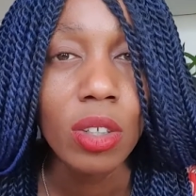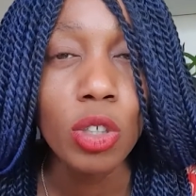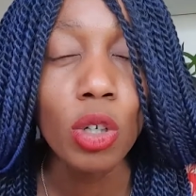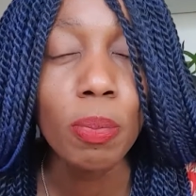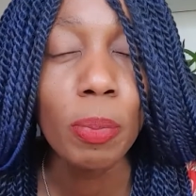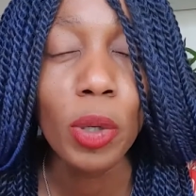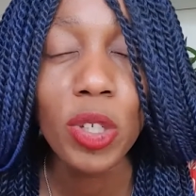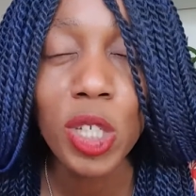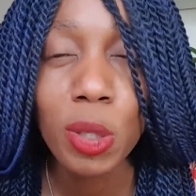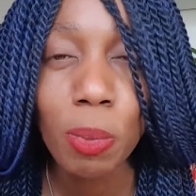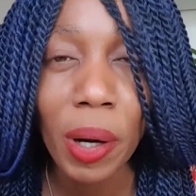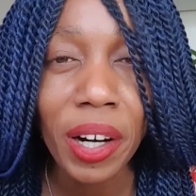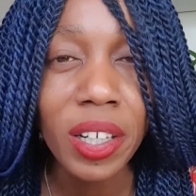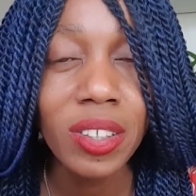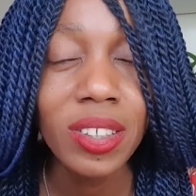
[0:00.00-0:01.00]
your
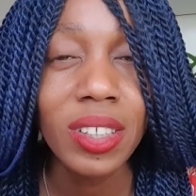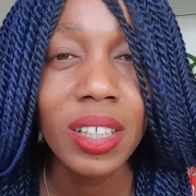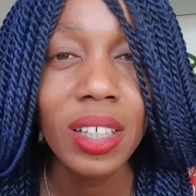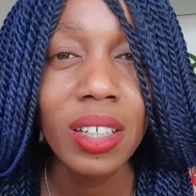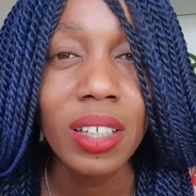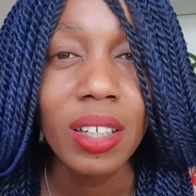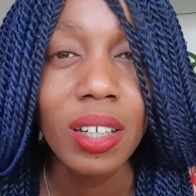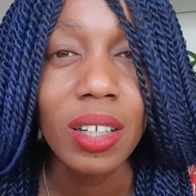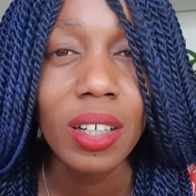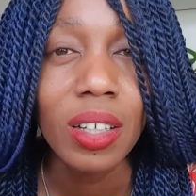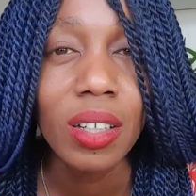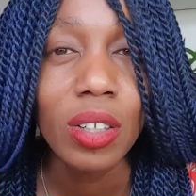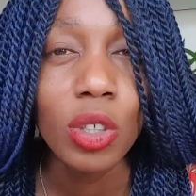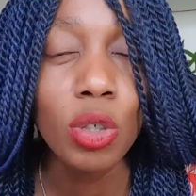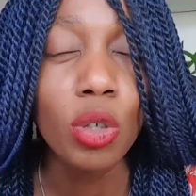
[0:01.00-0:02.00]
prosperity,
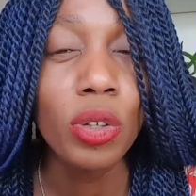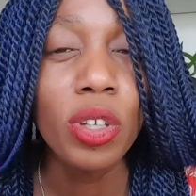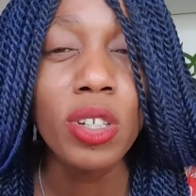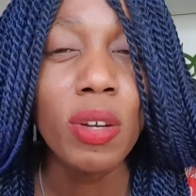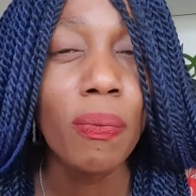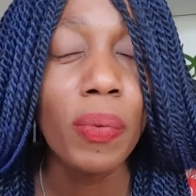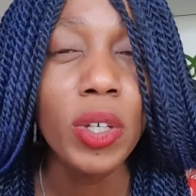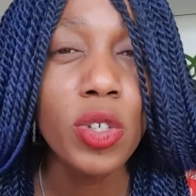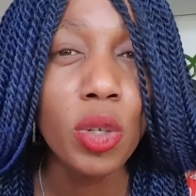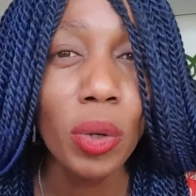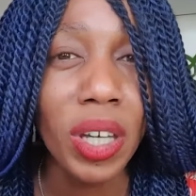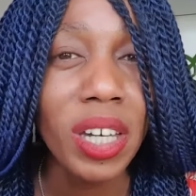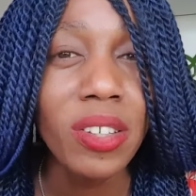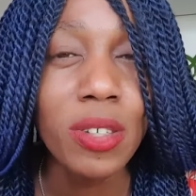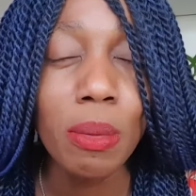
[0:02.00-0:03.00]
your, the difference
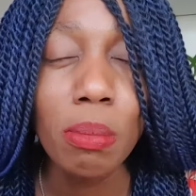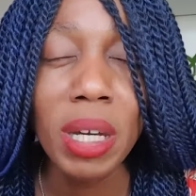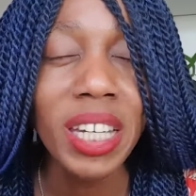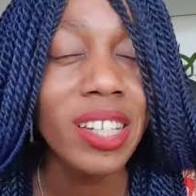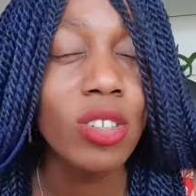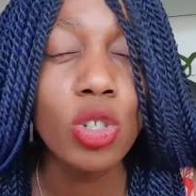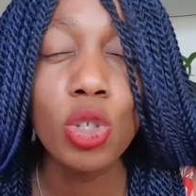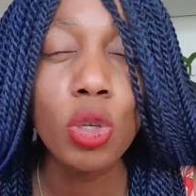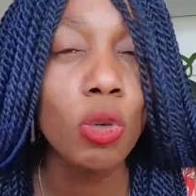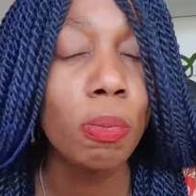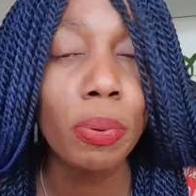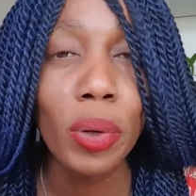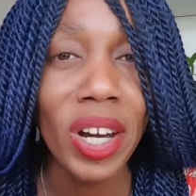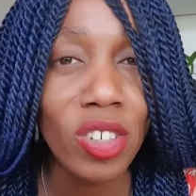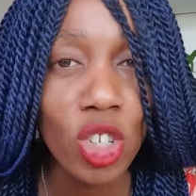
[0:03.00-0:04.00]
you're here to make, it's too
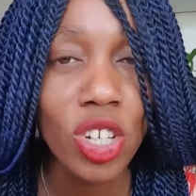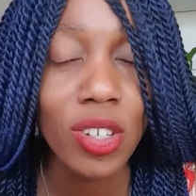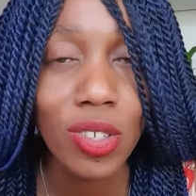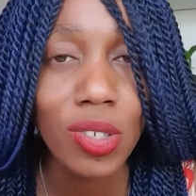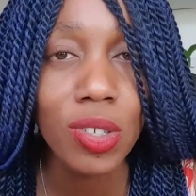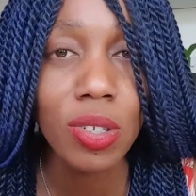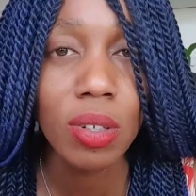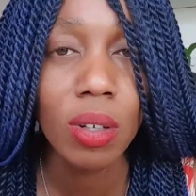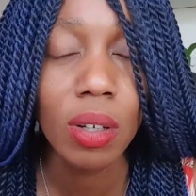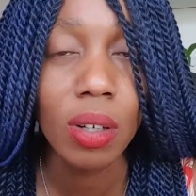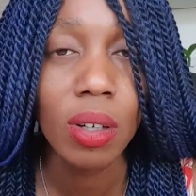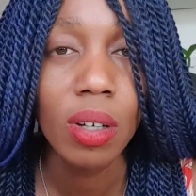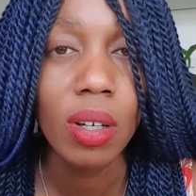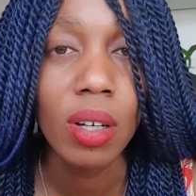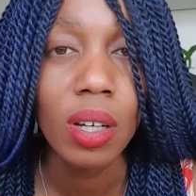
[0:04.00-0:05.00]
precious.
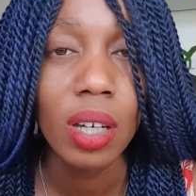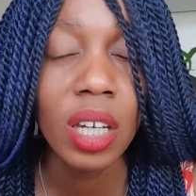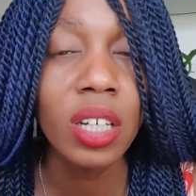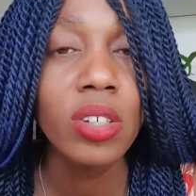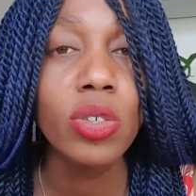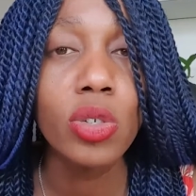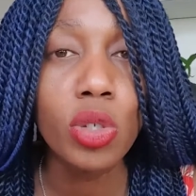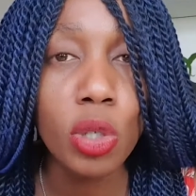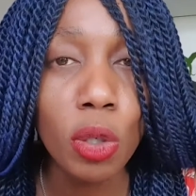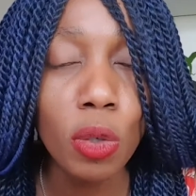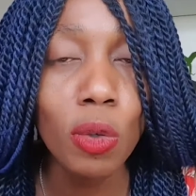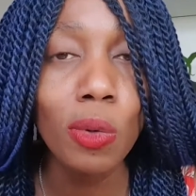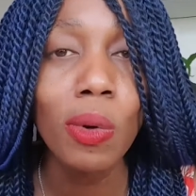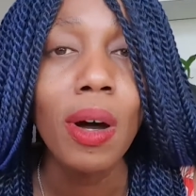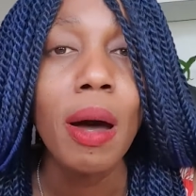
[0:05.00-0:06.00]
It is
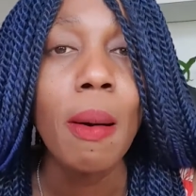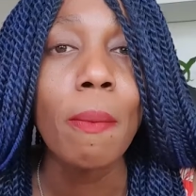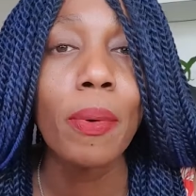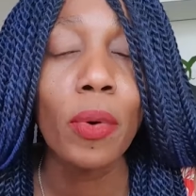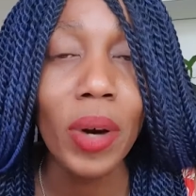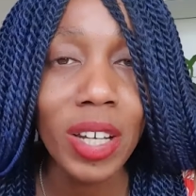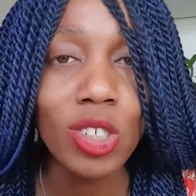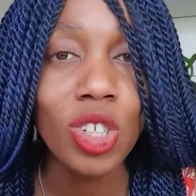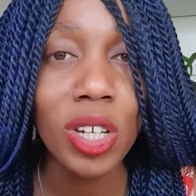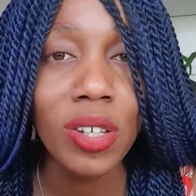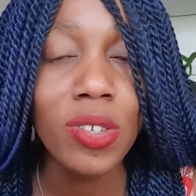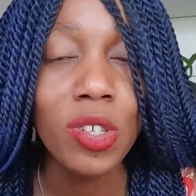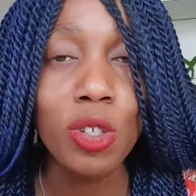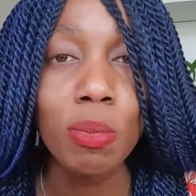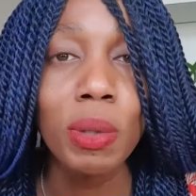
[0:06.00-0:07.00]
too
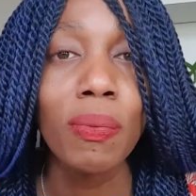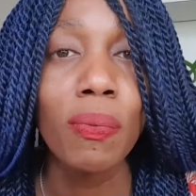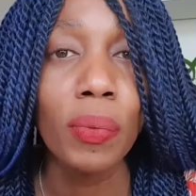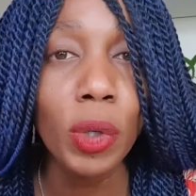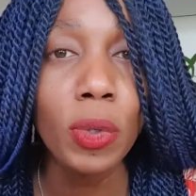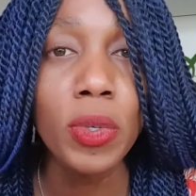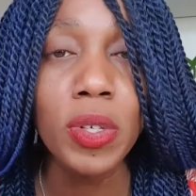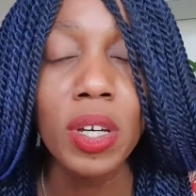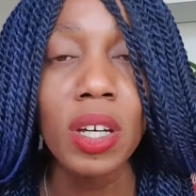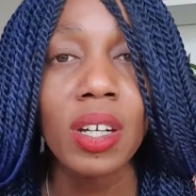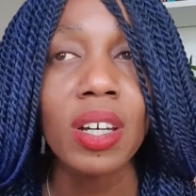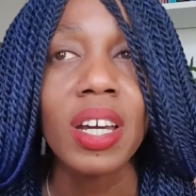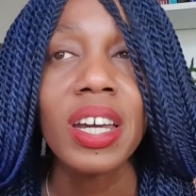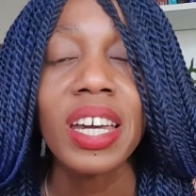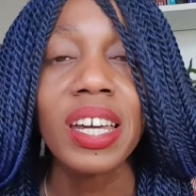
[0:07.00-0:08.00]
precious to be
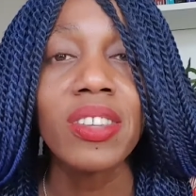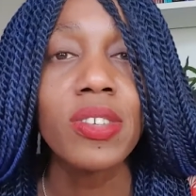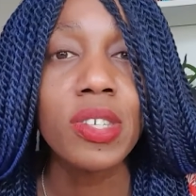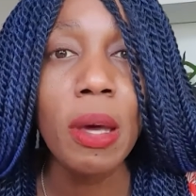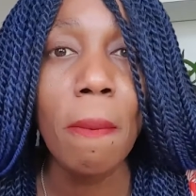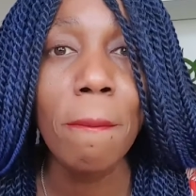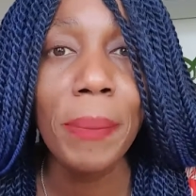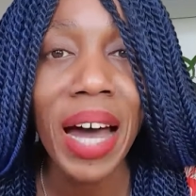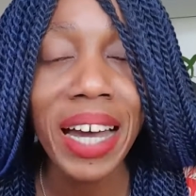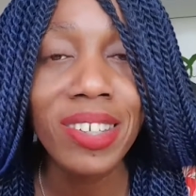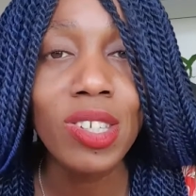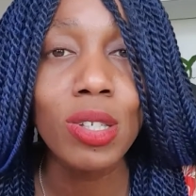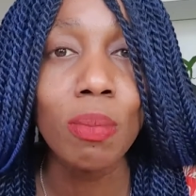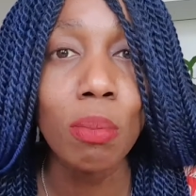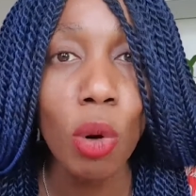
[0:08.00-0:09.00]
frozen in some
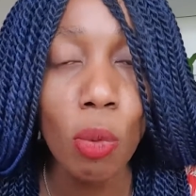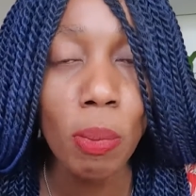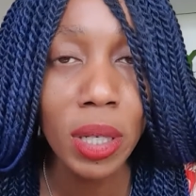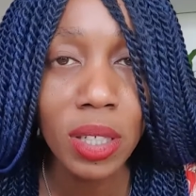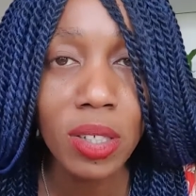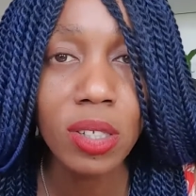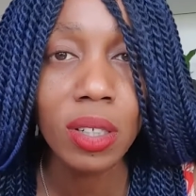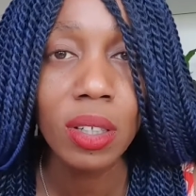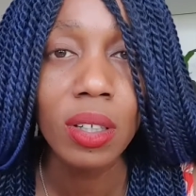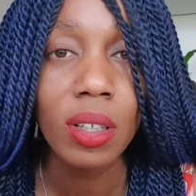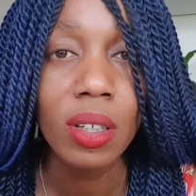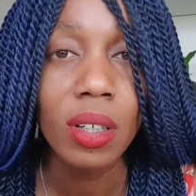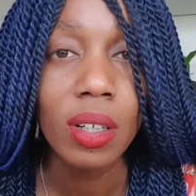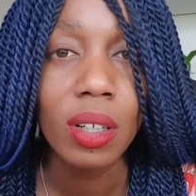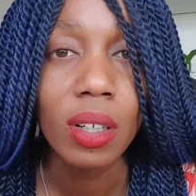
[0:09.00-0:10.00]
past moment.
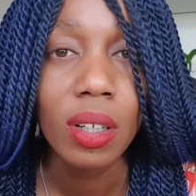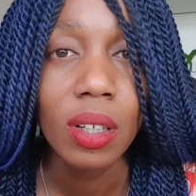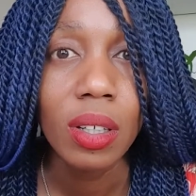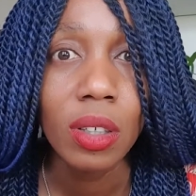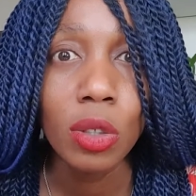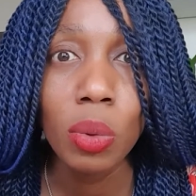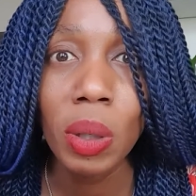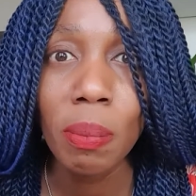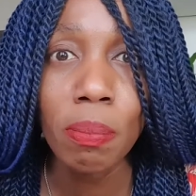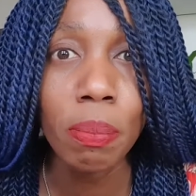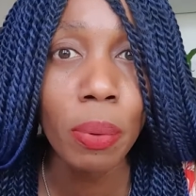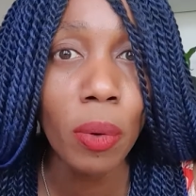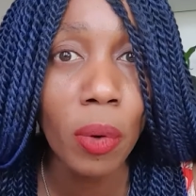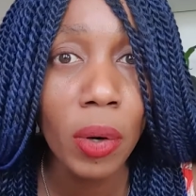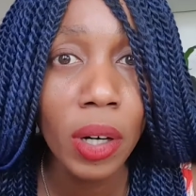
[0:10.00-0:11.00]
You are
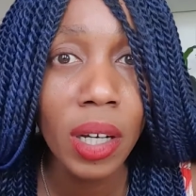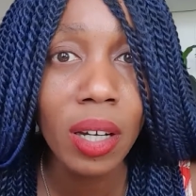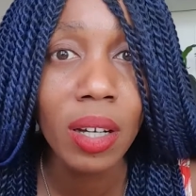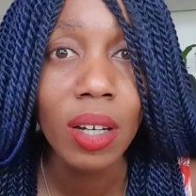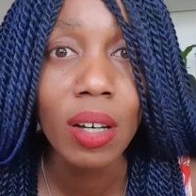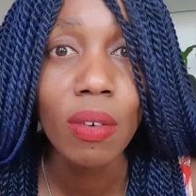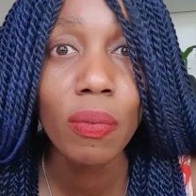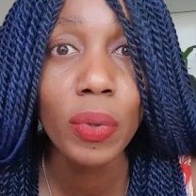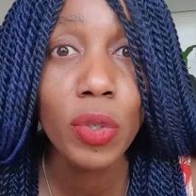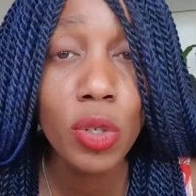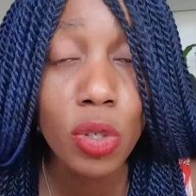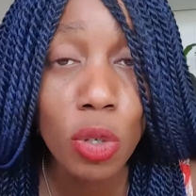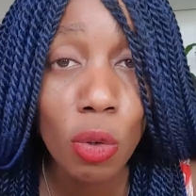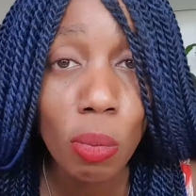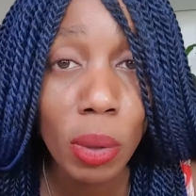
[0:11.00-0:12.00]
born for
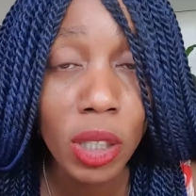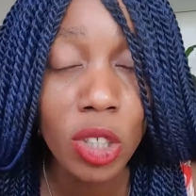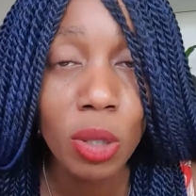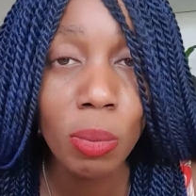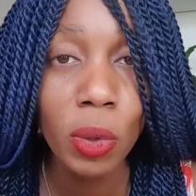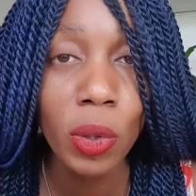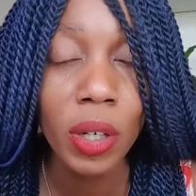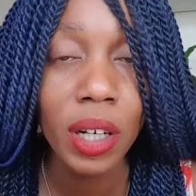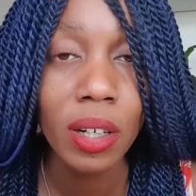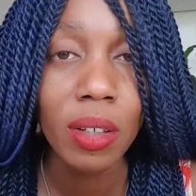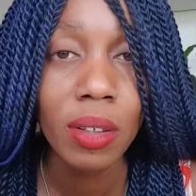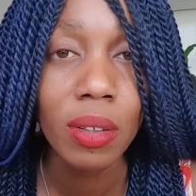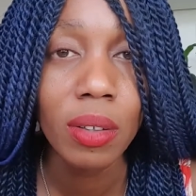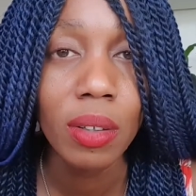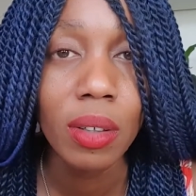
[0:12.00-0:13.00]
so much more.
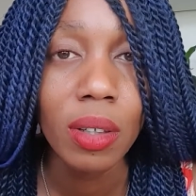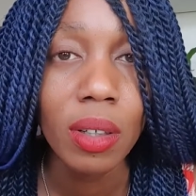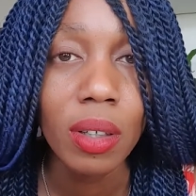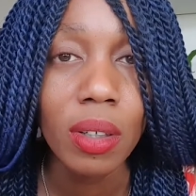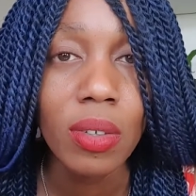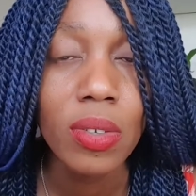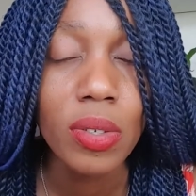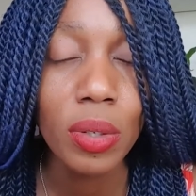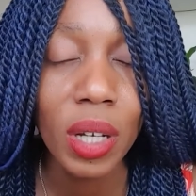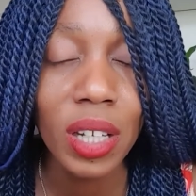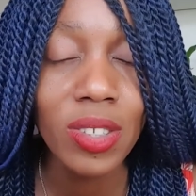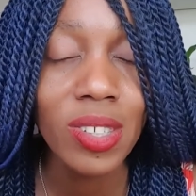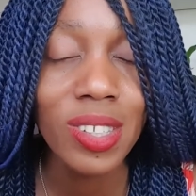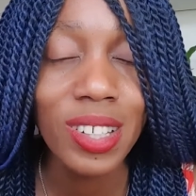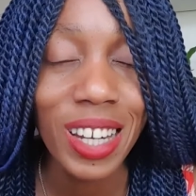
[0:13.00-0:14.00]
So
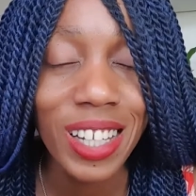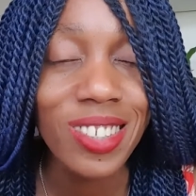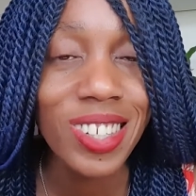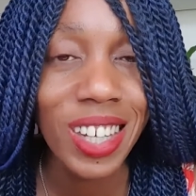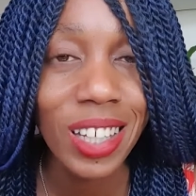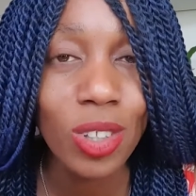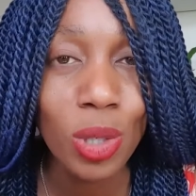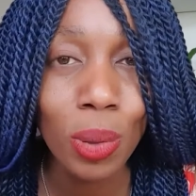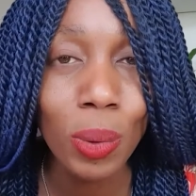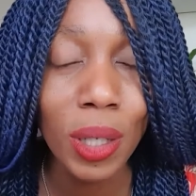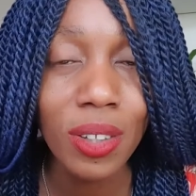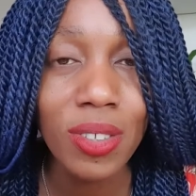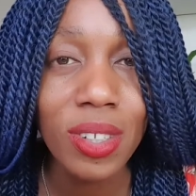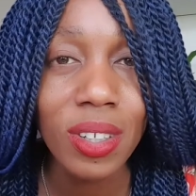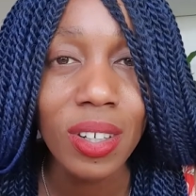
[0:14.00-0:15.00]
let's, let's get to
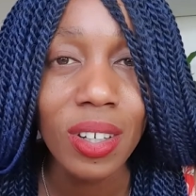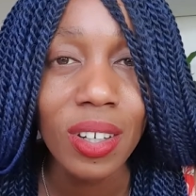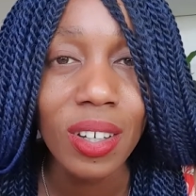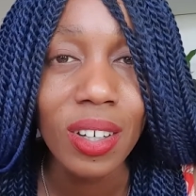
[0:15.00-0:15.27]
it.